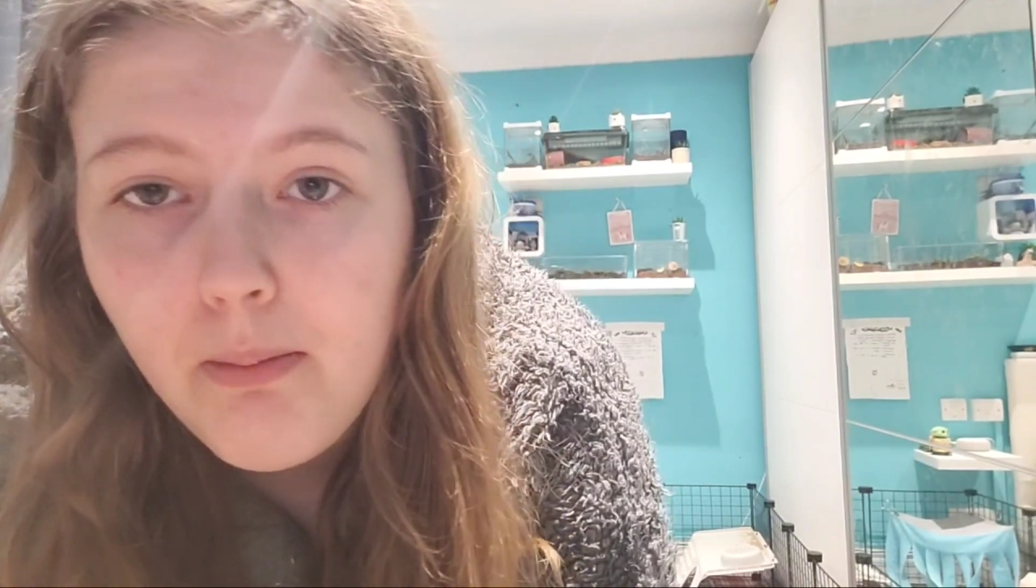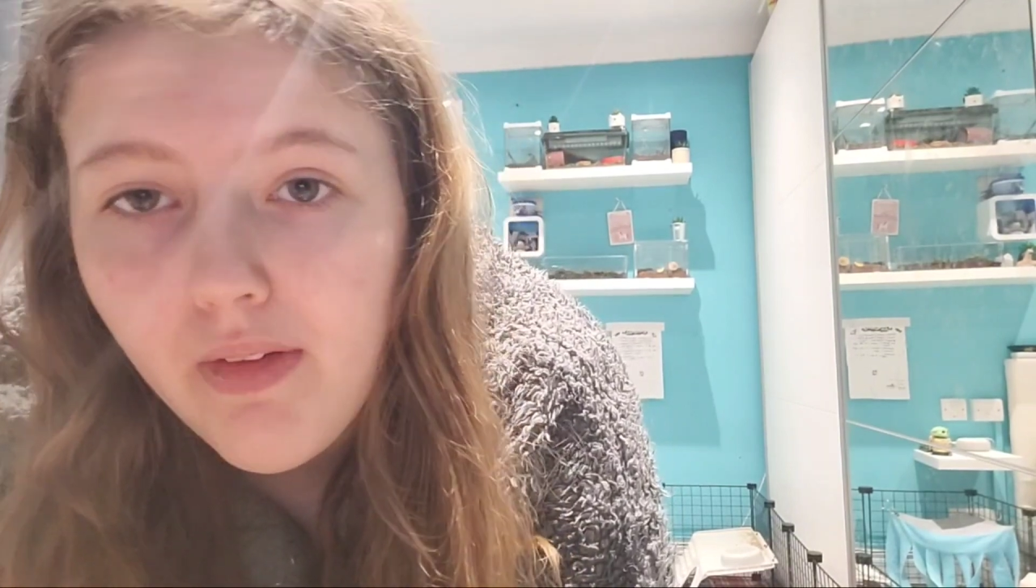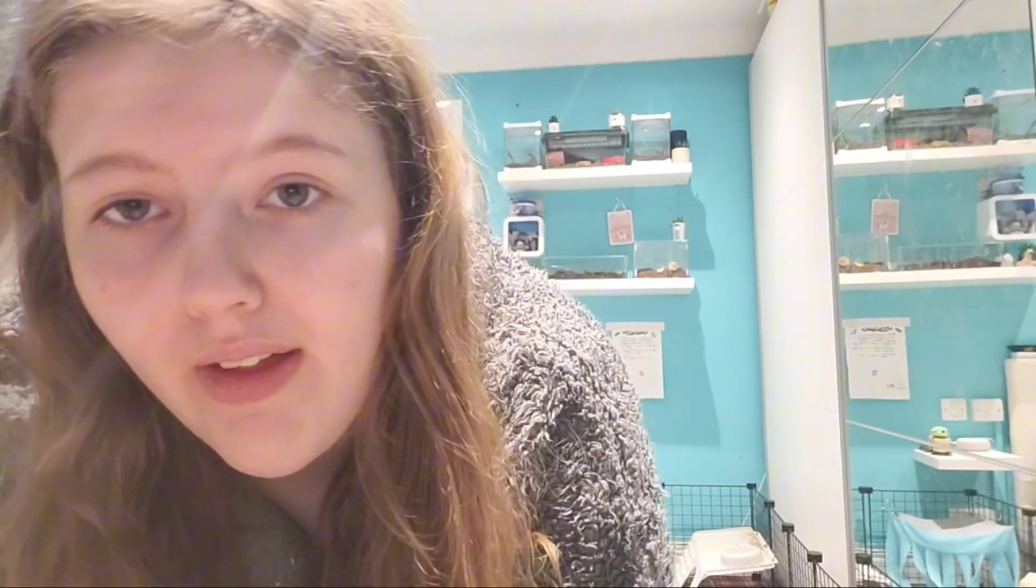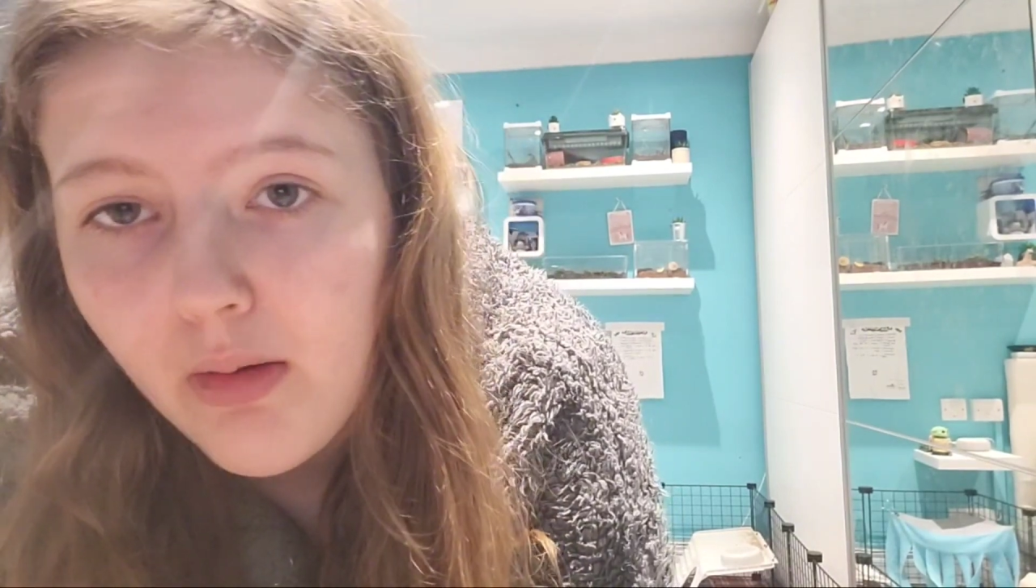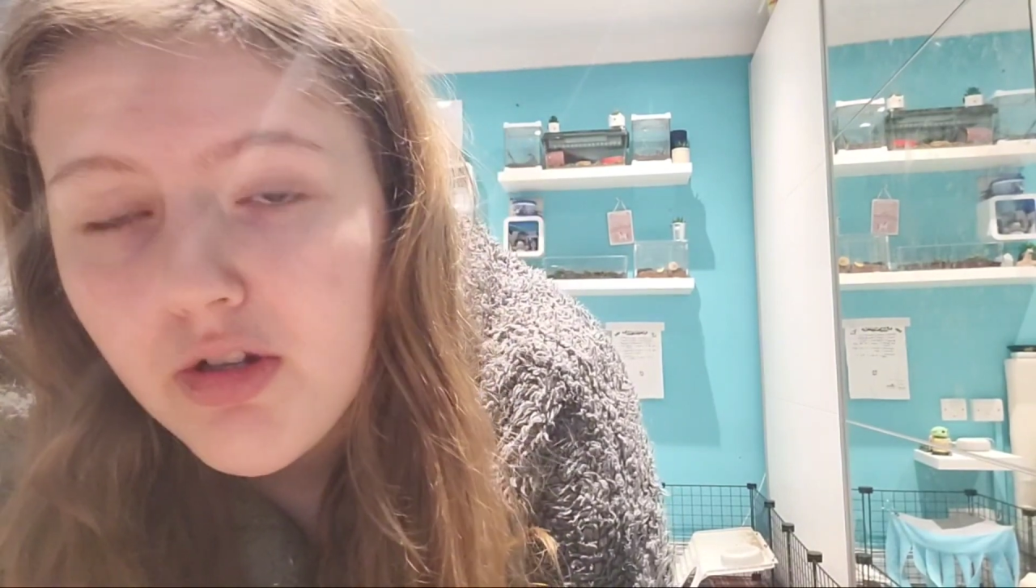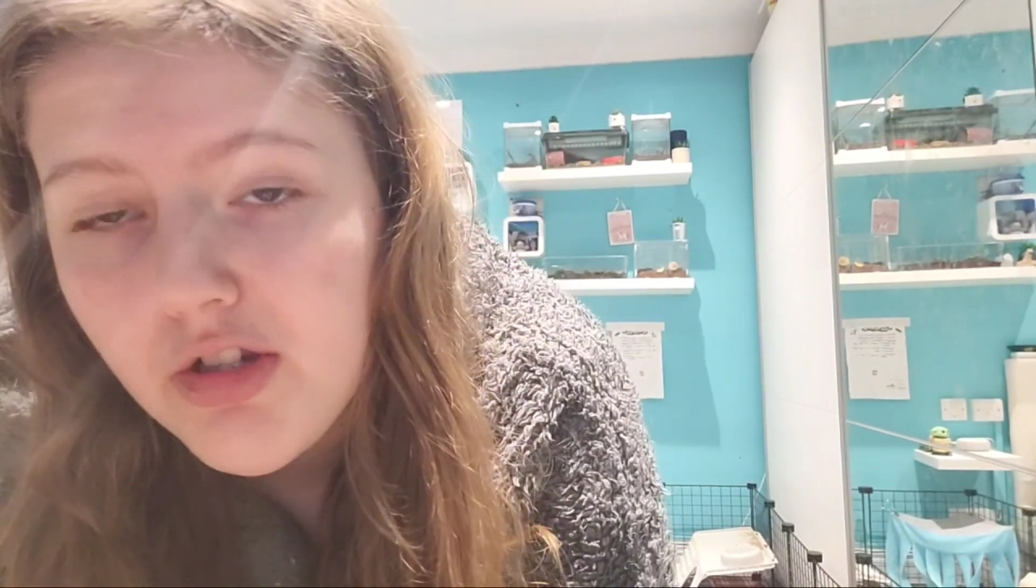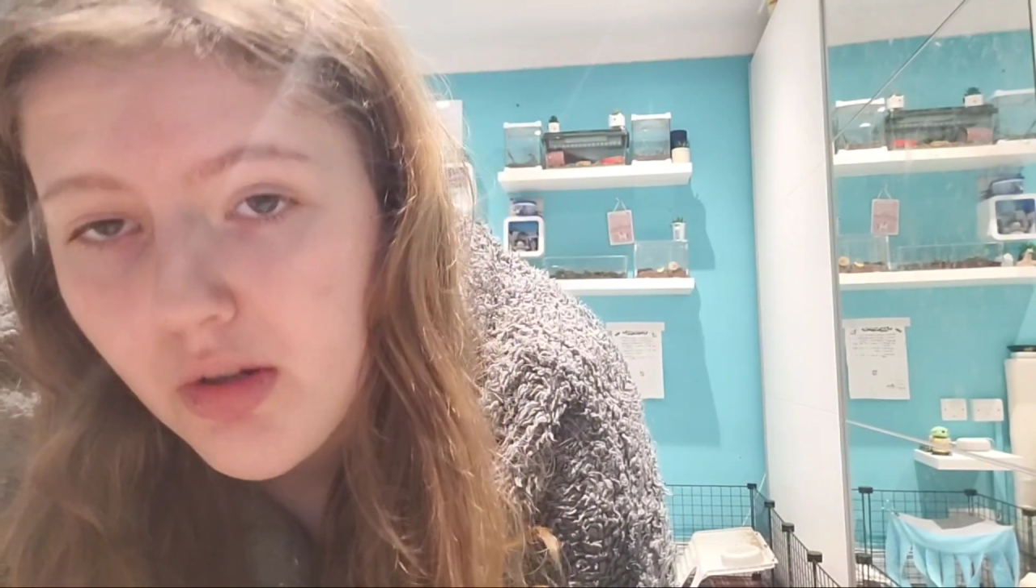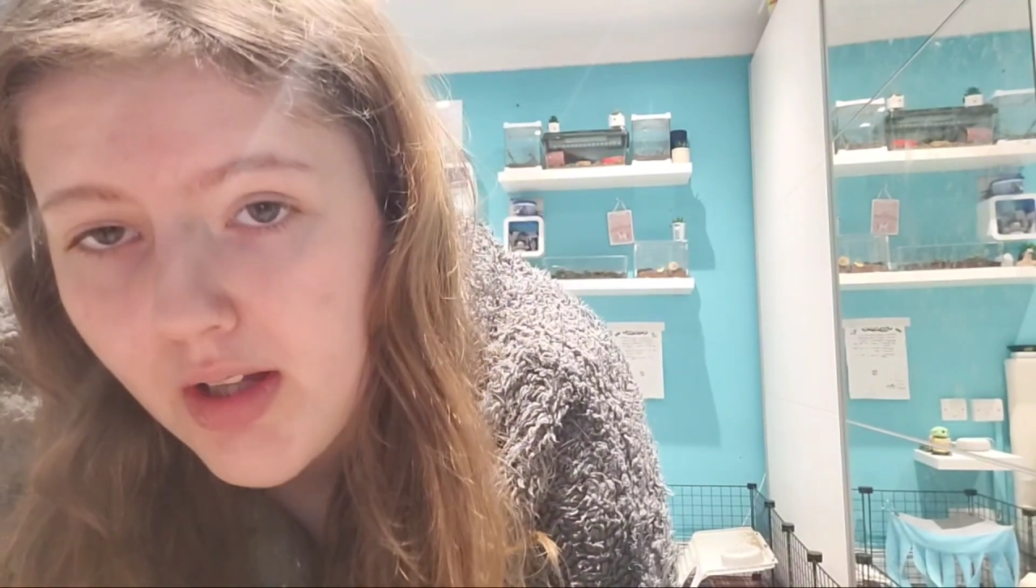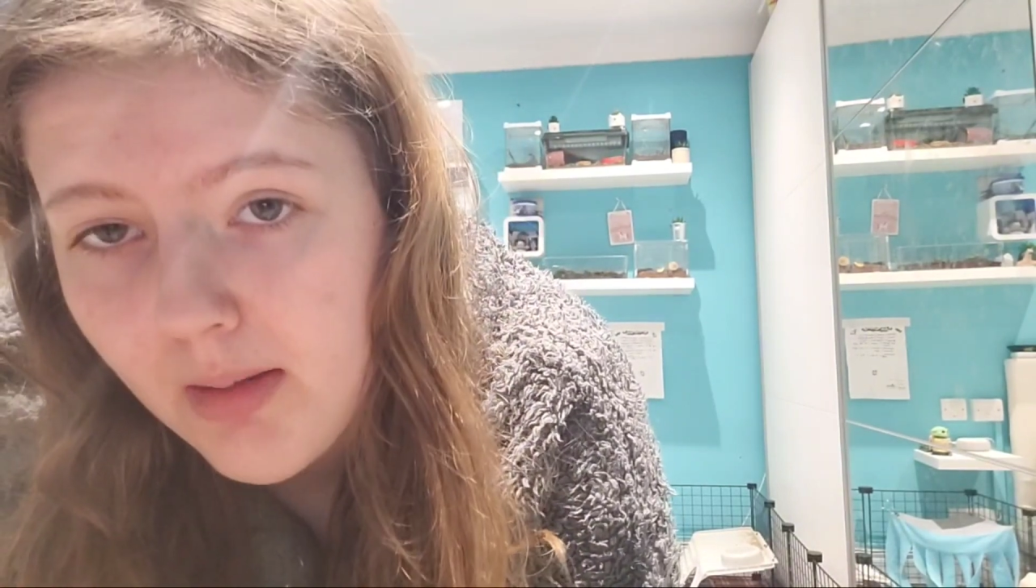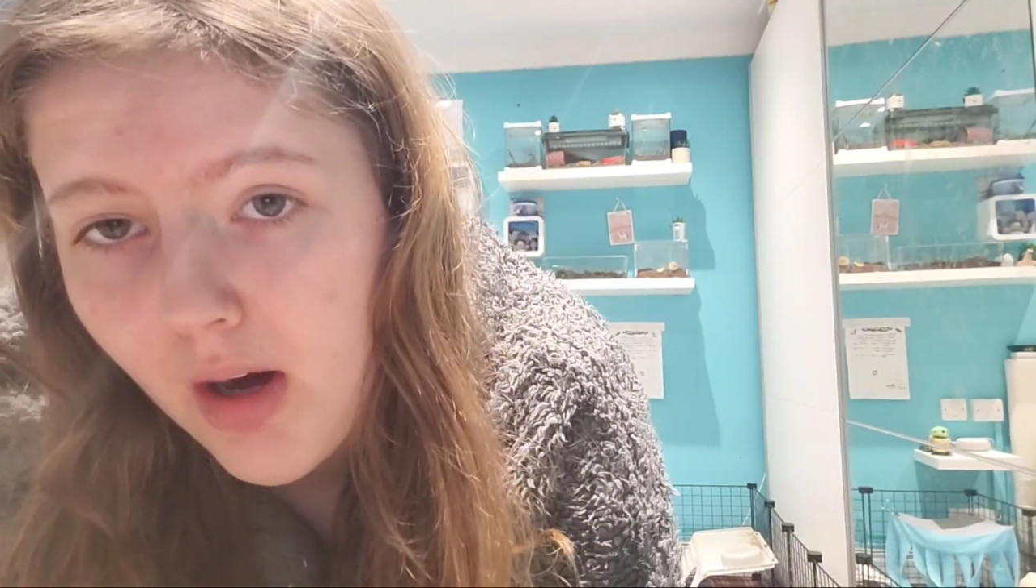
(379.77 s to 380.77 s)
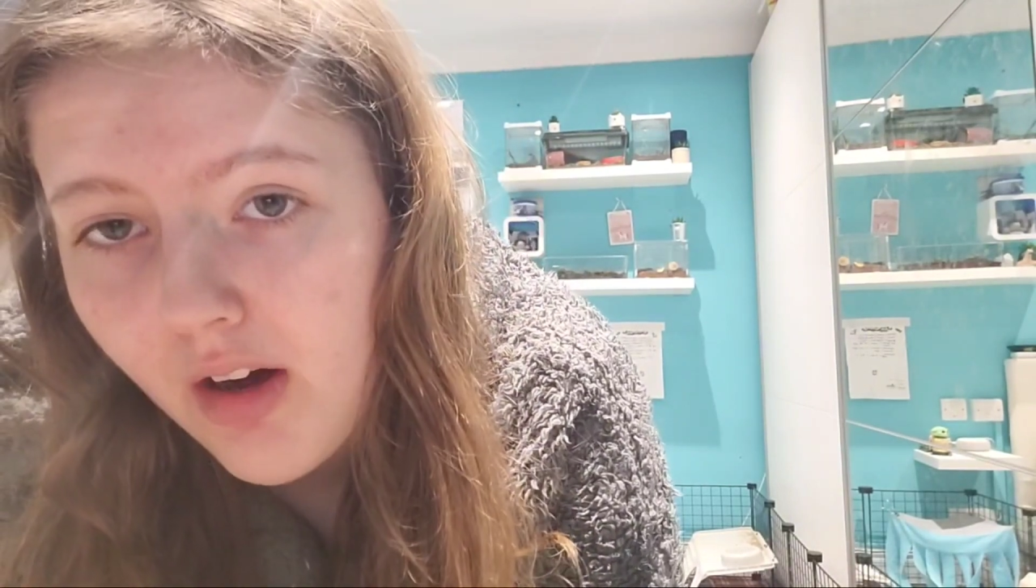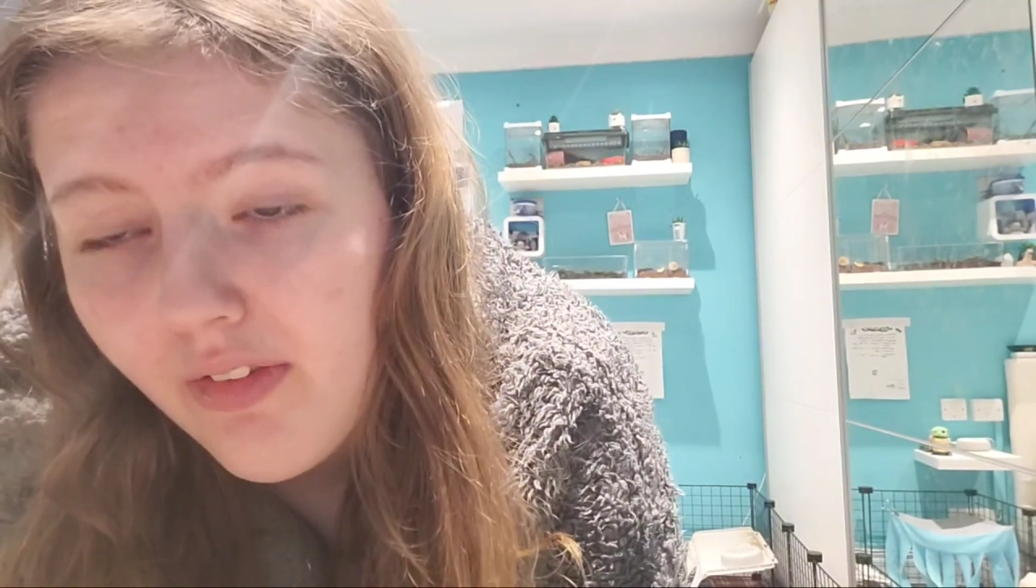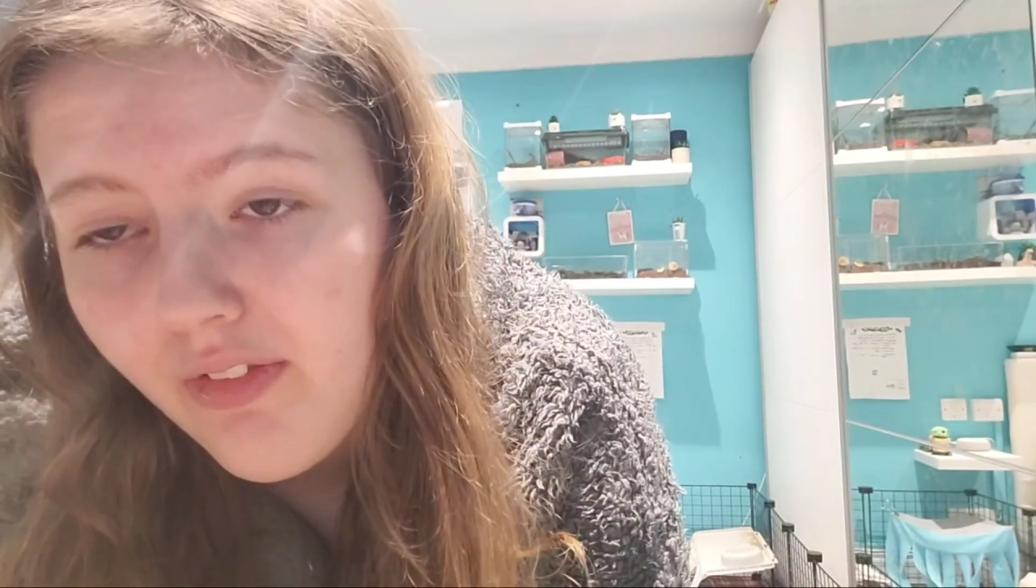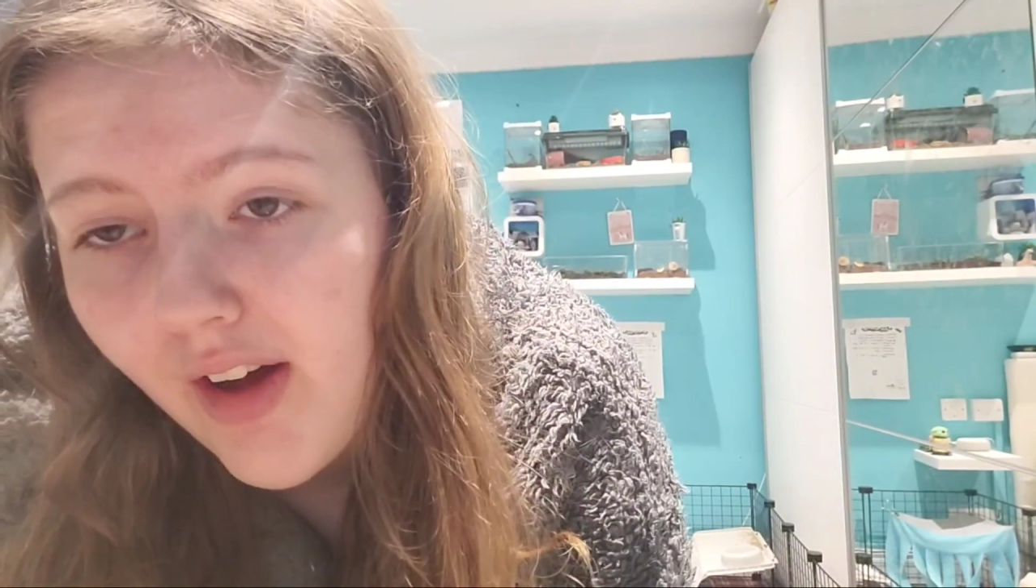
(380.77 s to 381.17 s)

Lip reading: but I was chewing them off,